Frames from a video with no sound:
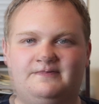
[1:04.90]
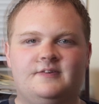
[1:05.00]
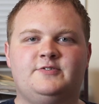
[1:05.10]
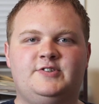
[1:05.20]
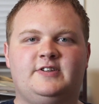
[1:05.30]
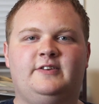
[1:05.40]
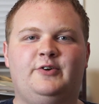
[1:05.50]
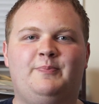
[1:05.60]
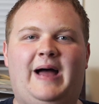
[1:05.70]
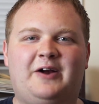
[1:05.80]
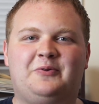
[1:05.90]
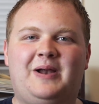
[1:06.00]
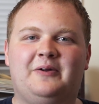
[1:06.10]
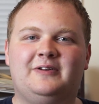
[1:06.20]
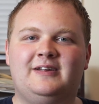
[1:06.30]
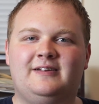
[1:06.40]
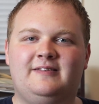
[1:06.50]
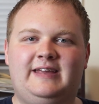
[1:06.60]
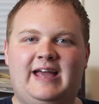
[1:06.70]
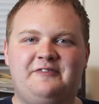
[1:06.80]
So just a little background,
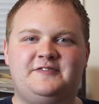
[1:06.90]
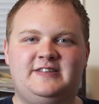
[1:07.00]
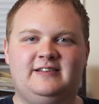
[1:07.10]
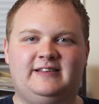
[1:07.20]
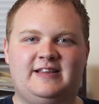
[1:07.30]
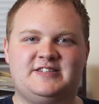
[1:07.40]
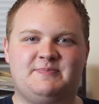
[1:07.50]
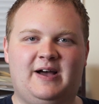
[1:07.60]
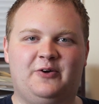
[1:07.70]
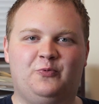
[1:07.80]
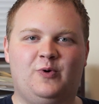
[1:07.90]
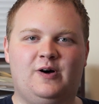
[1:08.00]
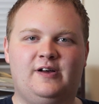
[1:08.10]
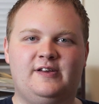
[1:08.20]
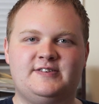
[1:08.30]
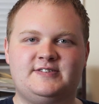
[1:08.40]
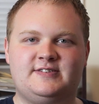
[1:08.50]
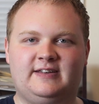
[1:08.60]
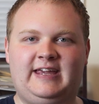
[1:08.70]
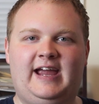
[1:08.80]
the FD lens mount
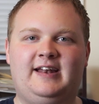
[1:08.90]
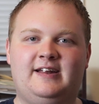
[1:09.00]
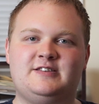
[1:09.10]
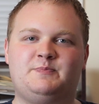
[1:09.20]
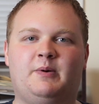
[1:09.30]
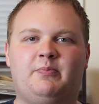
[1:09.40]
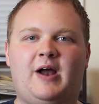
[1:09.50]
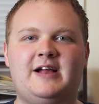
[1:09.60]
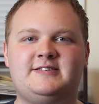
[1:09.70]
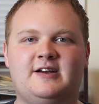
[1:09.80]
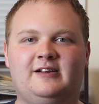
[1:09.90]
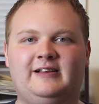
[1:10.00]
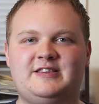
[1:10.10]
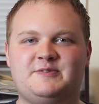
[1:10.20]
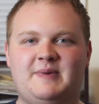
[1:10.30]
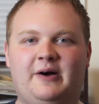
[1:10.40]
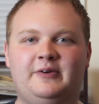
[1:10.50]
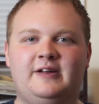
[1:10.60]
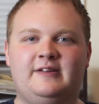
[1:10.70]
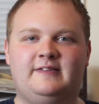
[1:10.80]
was Canon's proprietary lens
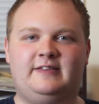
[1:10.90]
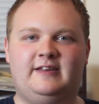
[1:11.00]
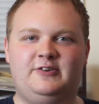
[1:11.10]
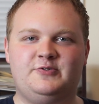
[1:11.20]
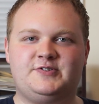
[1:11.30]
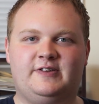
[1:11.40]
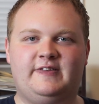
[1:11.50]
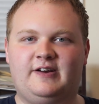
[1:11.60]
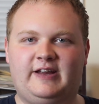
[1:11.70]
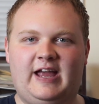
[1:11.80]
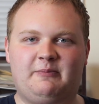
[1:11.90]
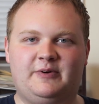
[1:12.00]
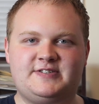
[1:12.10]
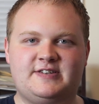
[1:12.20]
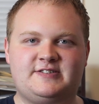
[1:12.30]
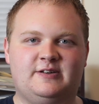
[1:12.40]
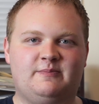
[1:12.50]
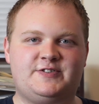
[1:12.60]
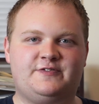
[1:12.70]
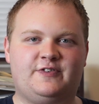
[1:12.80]
mount that they used on their camera
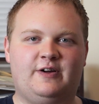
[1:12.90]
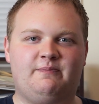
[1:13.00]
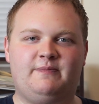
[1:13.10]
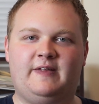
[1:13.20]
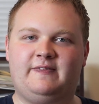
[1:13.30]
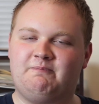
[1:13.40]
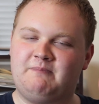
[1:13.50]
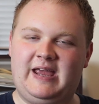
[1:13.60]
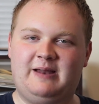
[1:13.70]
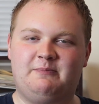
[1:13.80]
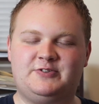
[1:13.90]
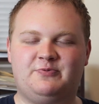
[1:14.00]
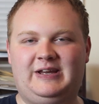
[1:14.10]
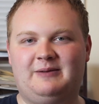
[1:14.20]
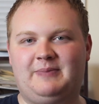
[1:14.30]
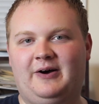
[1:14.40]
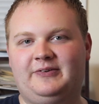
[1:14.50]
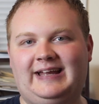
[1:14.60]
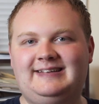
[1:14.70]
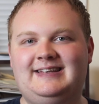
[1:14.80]
systems from that made between
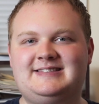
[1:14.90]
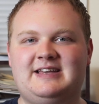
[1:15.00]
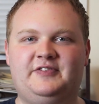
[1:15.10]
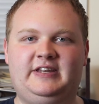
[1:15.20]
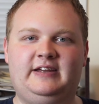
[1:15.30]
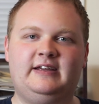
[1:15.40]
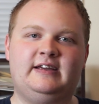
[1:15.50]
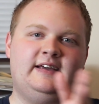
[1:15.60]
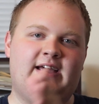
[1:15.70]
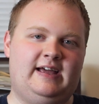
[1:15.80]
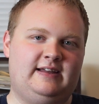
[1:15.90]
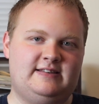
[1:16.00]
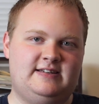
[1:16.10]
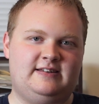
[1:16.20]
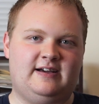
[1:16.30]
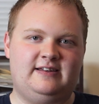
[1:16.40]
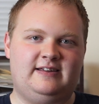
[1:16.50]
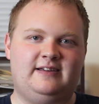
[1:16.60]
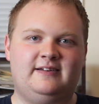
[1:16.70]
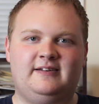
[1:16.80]
about 1970 and
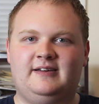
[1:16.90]
1990.